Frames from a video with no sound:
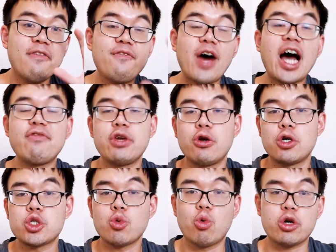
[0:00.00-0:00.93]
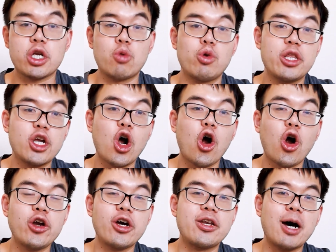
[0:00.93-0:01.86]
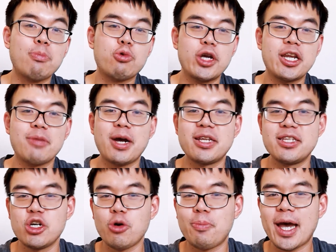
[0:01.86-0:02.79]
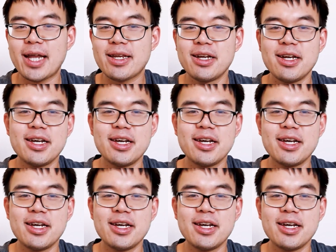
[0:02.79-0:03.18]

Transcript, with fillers: five years working really hard on upgrading my Neopet